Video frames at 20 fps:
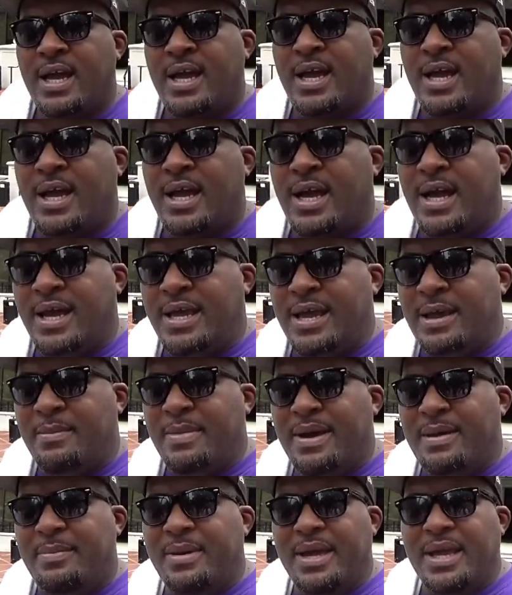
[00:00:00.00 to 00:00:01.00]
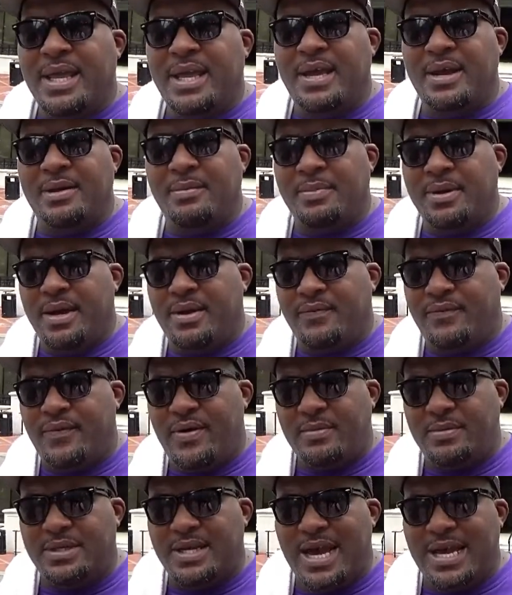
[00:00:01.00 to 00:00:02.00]
Hey, yeah, man, being here, being
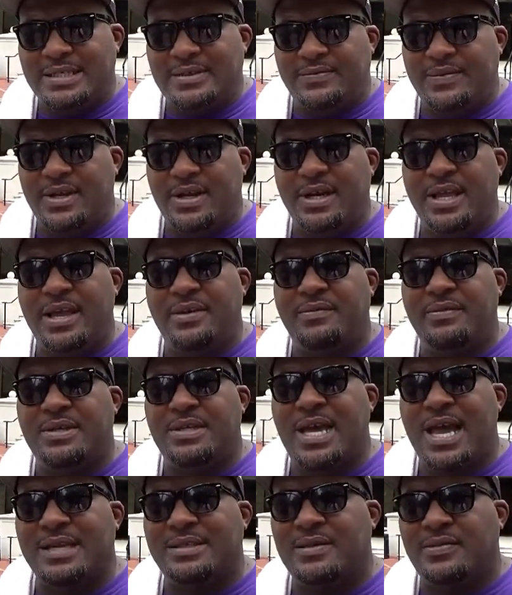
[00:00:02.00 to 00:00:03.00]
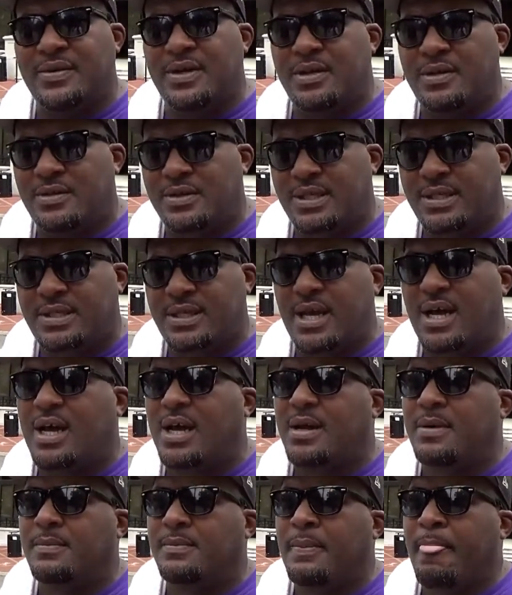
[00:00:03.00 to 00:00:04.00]
from Jacksonville, a native of Jacksonville,
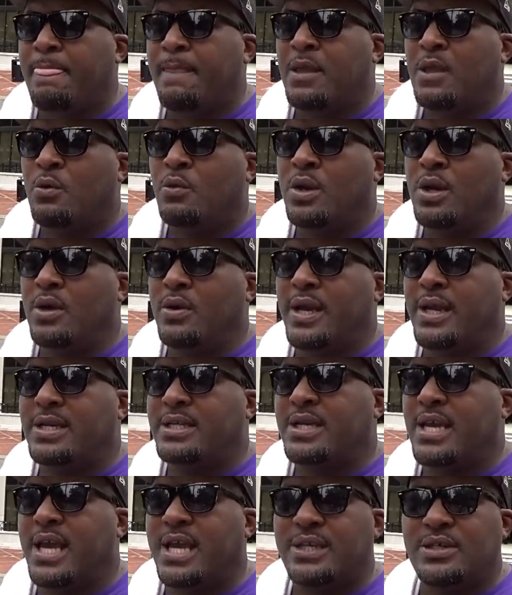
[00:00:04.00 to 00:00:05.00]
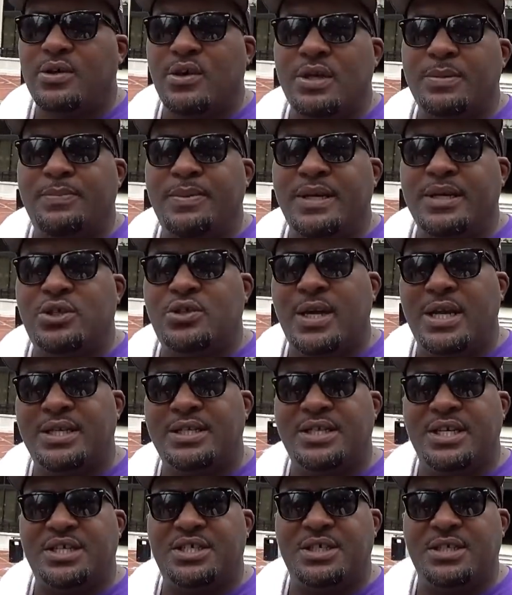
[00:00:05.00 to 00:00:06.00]
we know that the change is going to be a
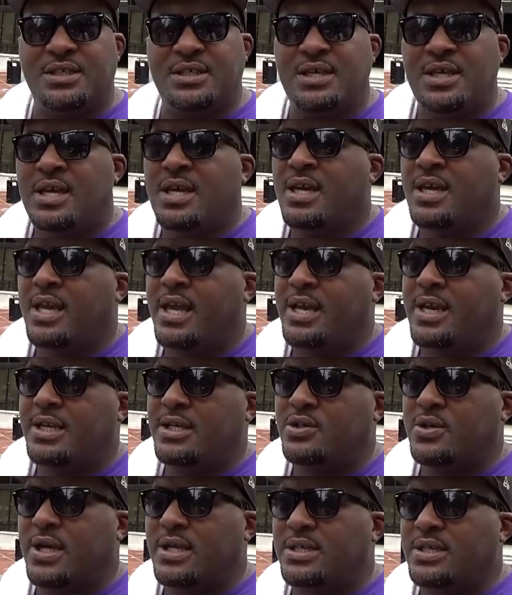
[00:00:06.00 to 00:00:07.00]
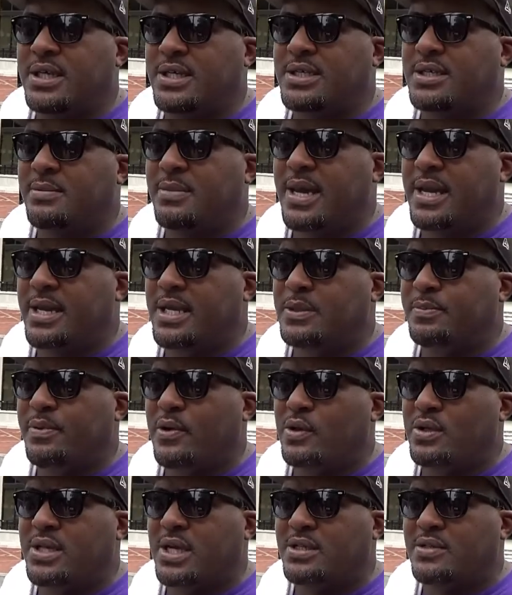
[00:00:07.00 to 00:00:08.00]
transition. And in this transition, man, these
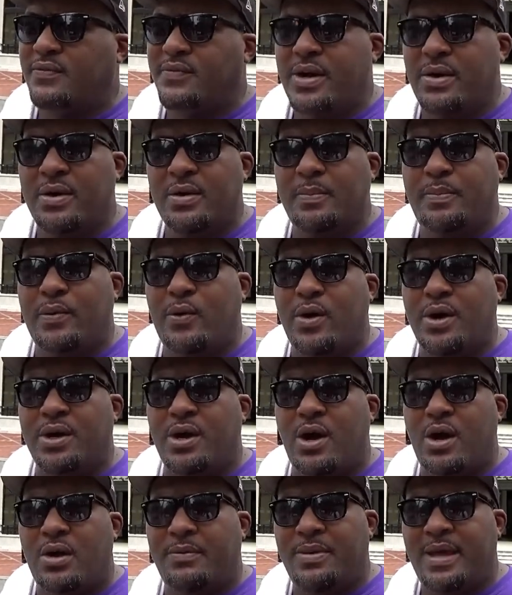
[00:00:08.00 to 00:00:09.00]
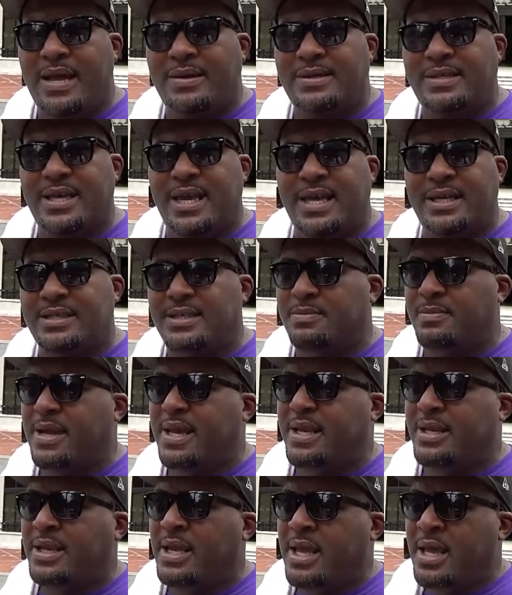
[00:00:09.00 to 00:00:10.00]
protests are very important. All of them have stages,
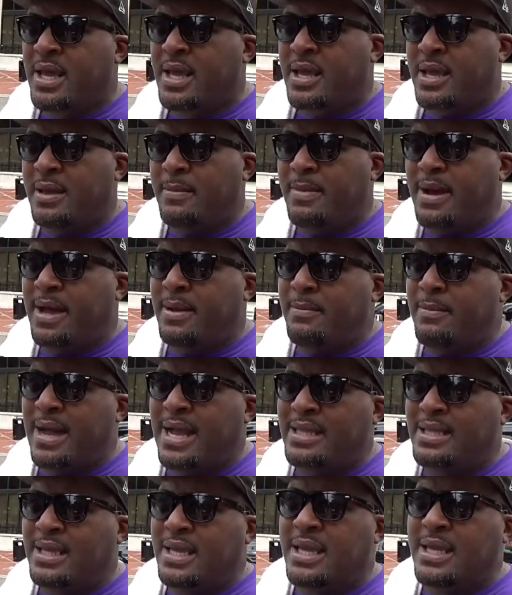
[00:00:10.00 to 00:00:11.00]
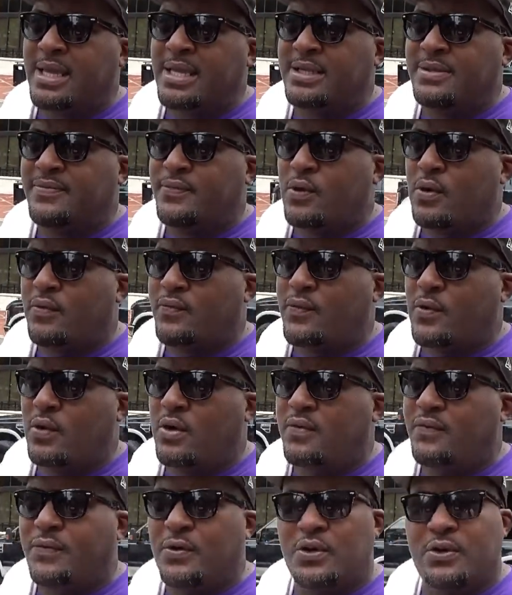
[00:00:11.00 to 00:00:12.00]
man. And my thing is for
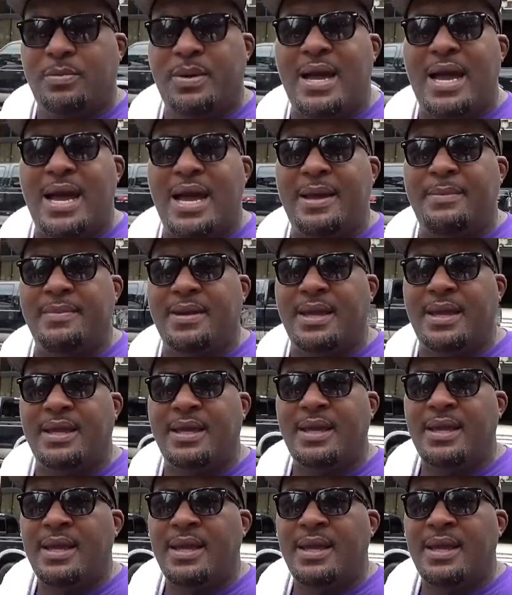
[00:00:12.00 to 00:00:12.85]
the future behind me.